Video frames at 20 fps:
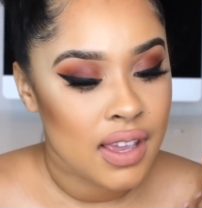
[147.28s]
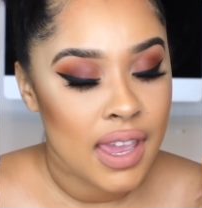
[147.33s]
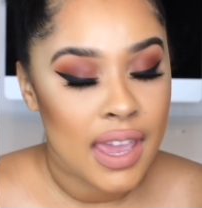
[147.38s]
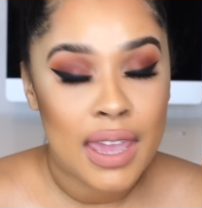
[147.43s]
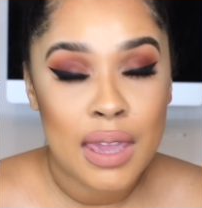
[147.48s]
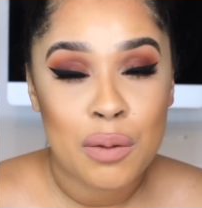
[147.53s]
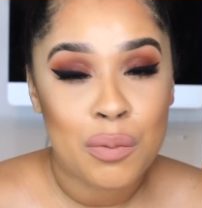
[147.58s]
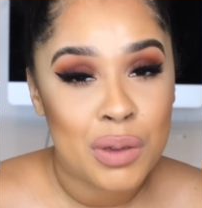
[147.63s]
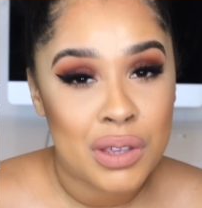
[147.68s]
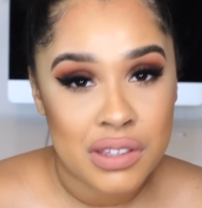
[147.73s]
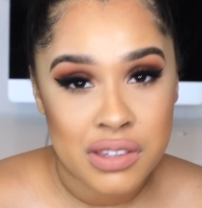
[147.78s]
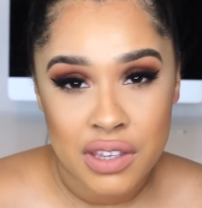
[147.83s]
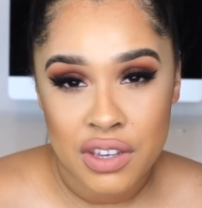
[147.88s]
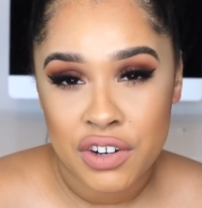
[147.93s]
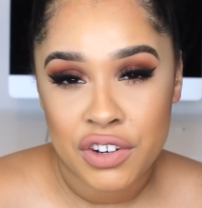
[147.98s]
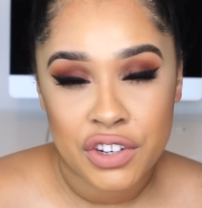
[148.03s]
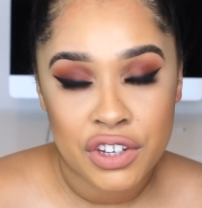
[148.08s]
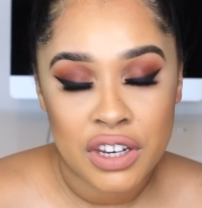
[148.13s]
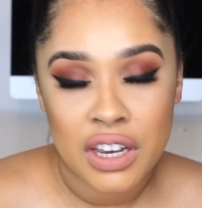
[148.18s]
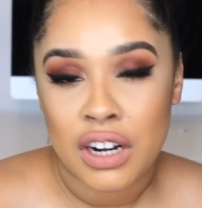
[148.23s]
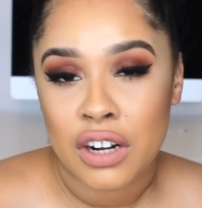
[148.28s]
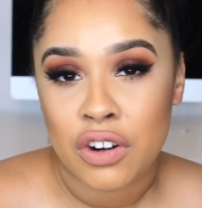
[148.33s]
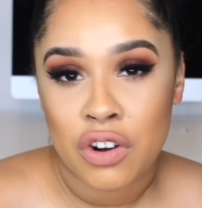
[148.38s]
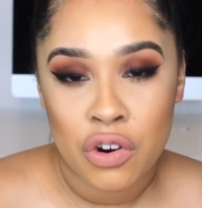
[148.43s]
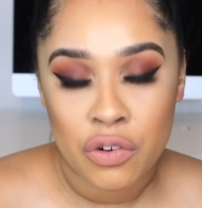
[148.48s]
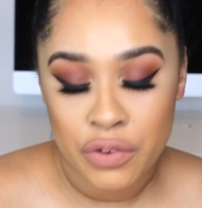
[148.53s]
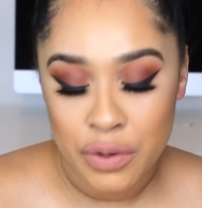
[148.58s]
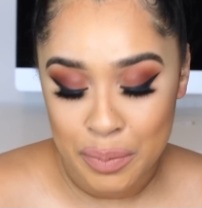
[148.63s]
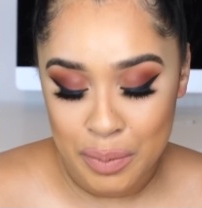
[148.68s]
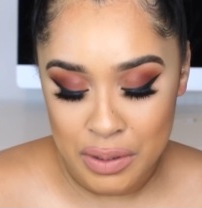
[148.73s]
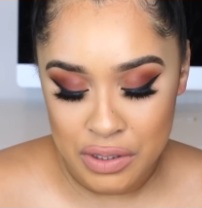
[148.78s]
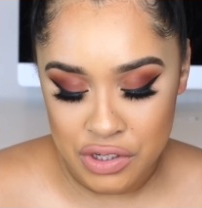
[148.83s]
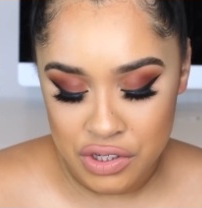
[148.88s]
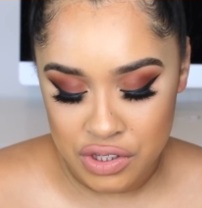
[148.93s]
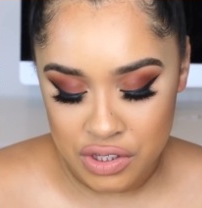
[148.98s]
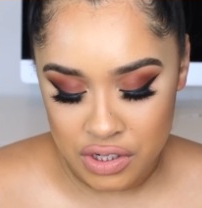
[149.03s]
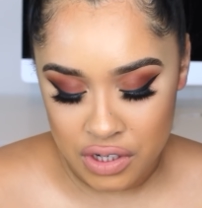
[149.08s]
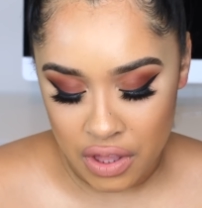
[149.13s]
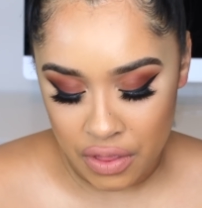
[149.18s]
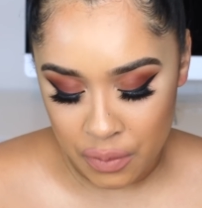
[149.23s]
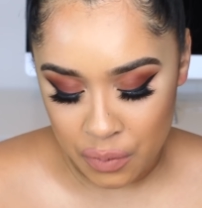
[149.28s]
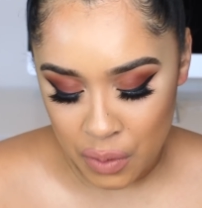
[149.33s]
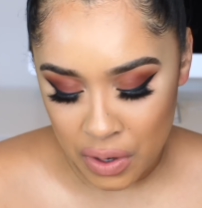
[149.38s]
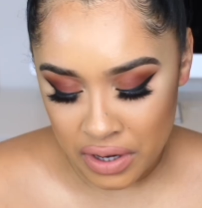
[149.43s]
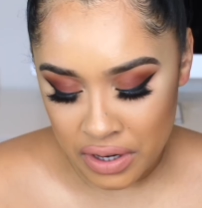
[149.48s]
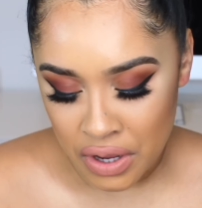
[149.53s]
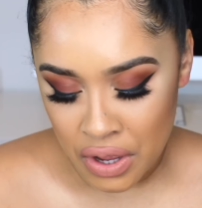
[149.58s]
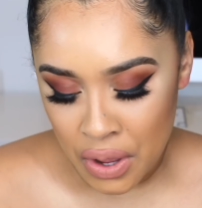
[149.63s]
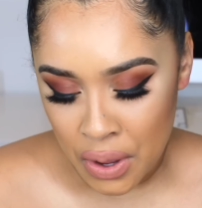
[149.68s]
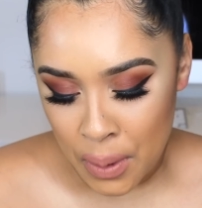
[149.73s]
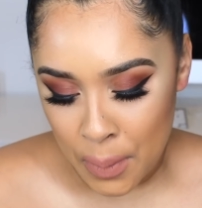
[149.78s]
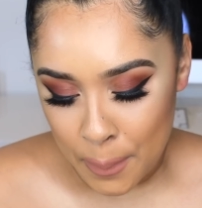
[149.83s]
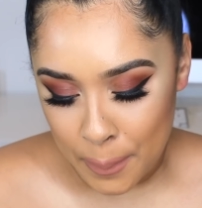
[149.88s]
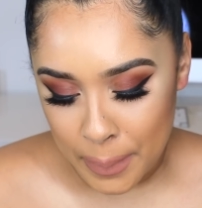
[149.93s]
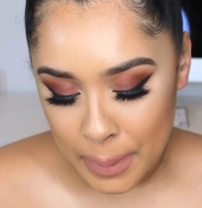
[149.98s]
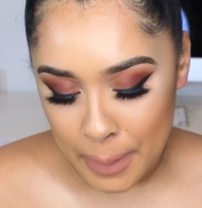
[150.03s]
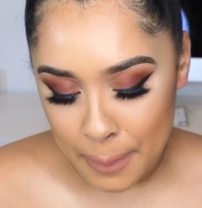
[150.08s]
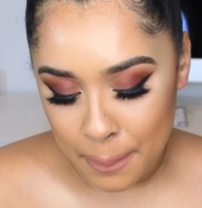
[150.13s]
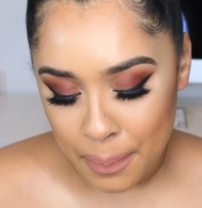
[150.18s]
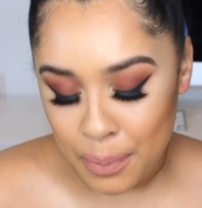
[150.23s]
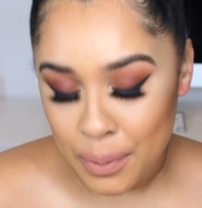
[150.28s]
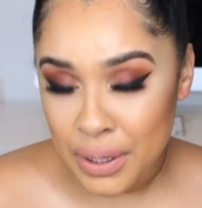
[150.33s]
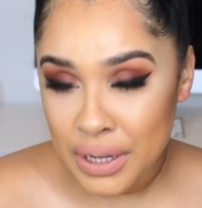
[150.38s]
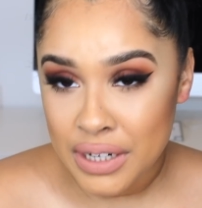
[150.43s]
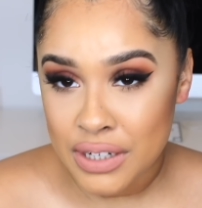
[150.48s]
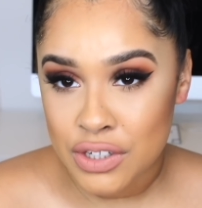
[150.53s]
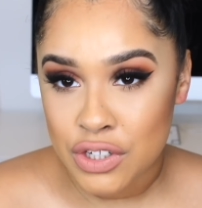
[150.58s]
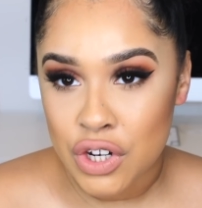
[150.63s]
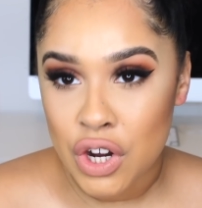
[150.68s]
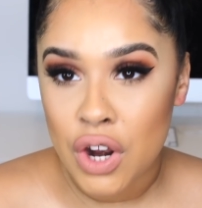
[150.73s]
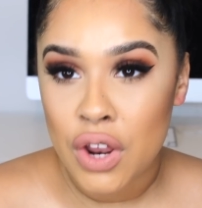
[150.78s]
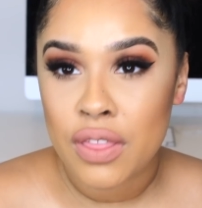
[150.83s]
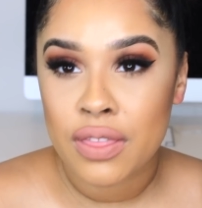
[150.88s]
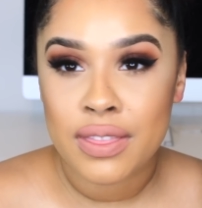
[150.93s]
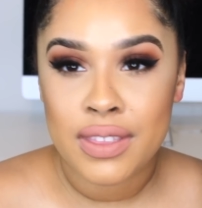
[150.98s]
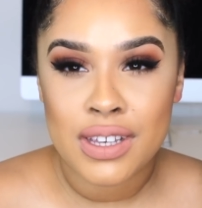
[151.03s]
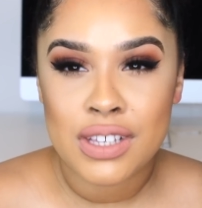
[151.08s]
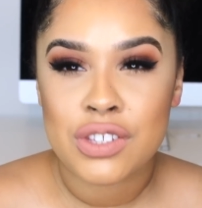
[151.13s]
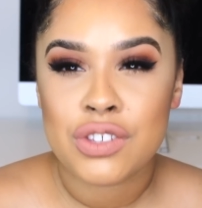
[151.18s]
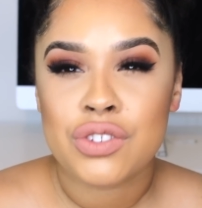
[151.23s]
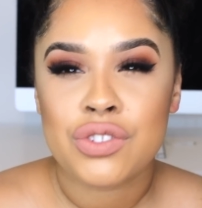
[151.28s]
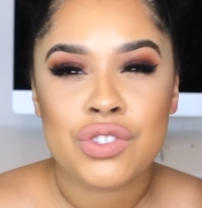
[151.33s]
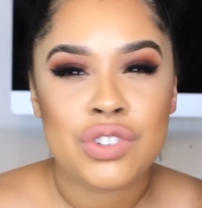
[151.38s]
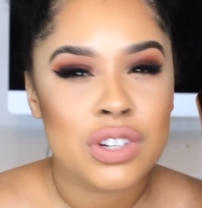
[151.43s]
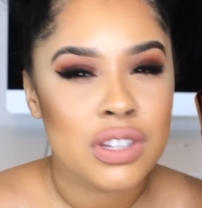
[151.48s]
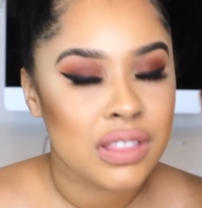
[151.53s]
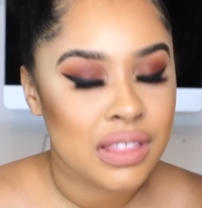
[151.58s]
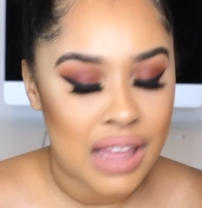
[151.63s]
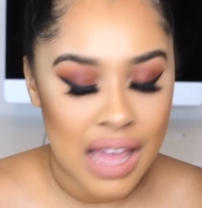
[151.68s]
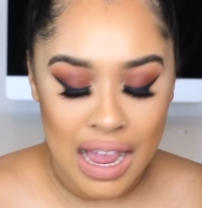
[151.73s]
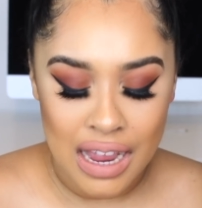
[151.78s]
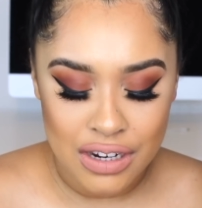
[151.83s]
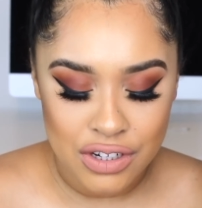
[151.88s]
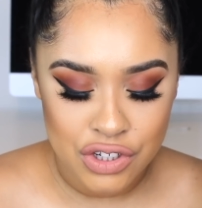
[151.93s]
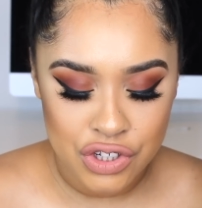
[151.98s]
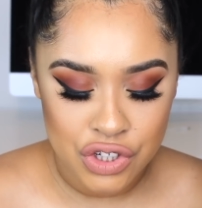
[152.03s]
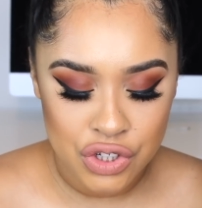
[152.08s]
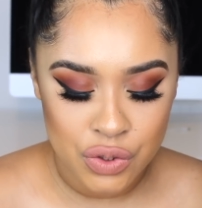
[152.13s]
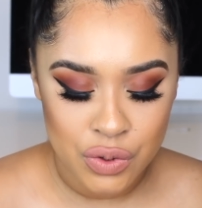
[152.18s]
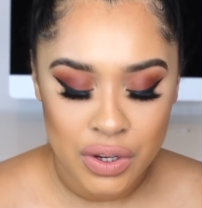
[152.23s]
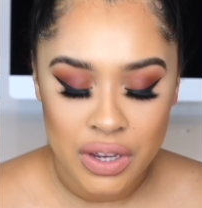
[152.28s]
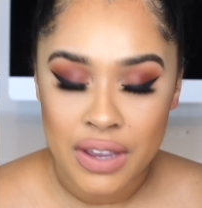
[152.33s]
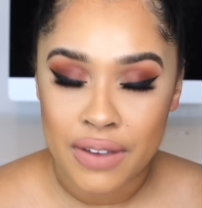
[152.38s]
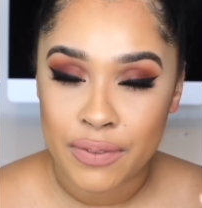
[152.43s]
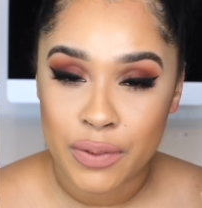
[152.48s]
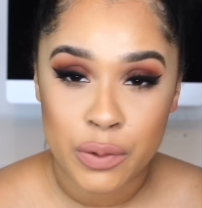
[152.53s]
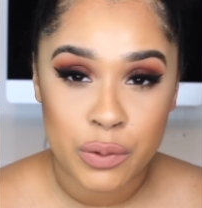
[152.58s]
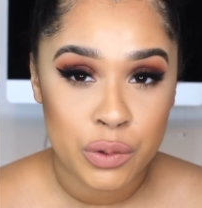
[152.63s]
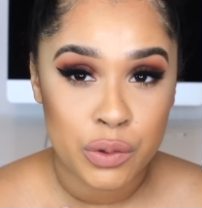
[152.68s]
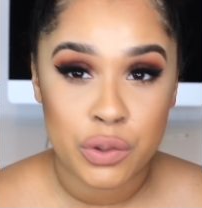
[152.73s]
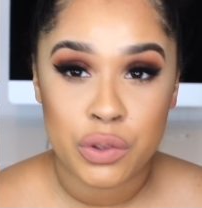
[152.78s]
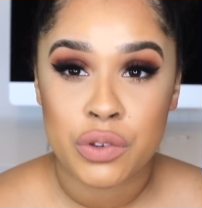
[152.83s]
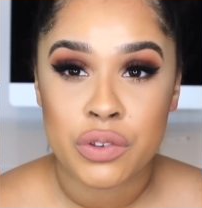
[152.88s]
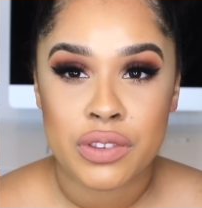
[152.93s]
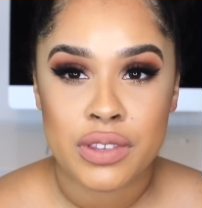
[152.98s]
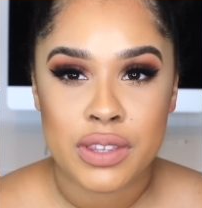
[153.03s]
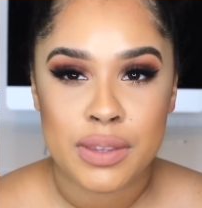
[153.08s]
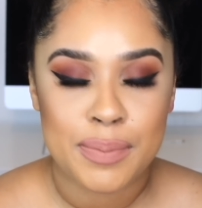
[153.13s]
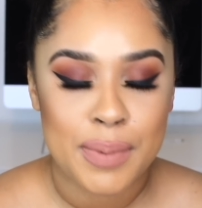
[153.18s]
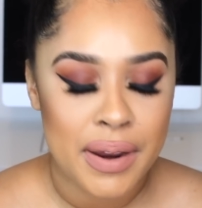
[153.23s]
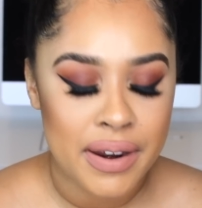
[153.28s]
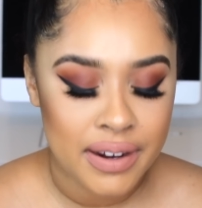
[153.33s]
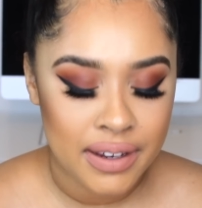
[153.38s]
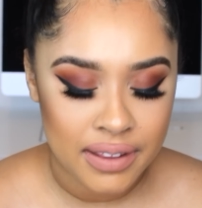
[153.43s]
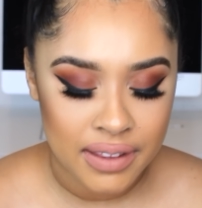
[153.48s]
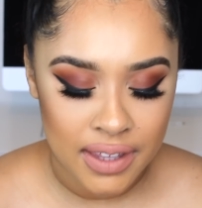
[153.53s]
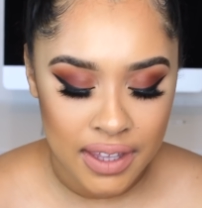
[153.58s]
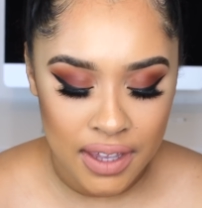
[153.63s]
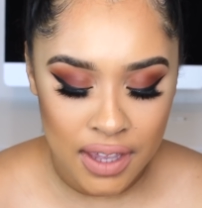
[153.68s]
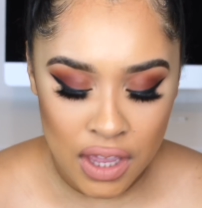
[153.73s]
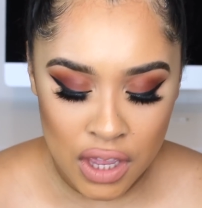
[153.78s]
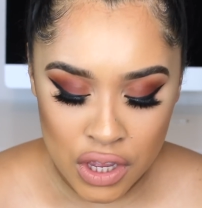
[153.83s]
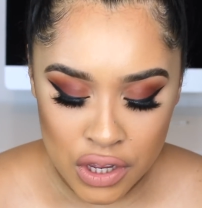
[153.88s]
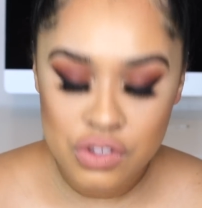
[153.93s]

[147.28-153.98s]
eight weeks later you gotta go repurchase another one but I'm pretty sure this should last you if you do use it sparingly.